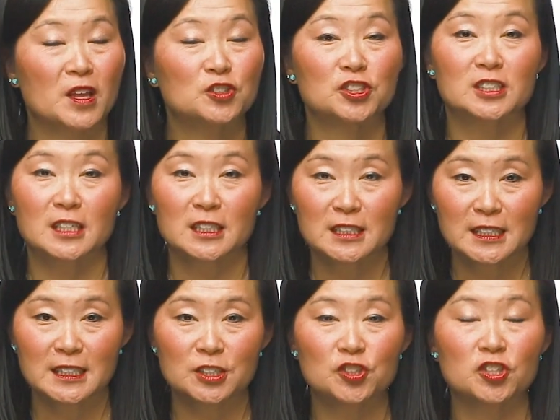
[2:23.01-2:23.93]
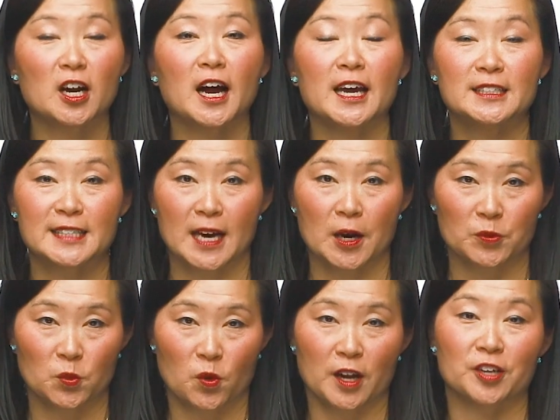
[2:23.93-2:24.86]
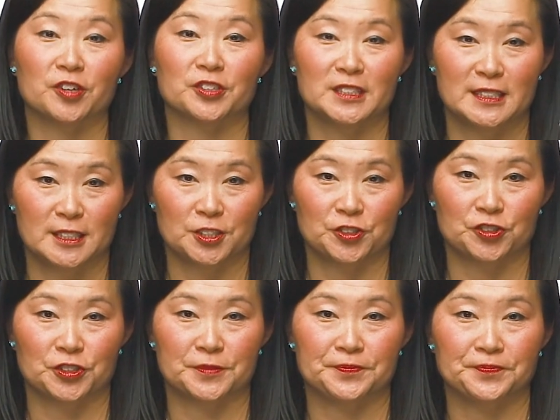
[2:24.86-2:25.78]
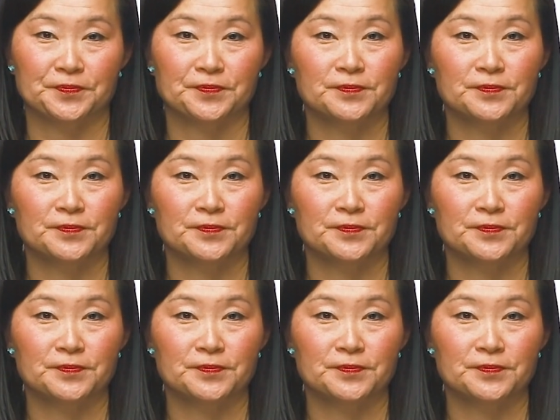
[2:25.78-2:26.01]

Just clean and dry is how we want your incision.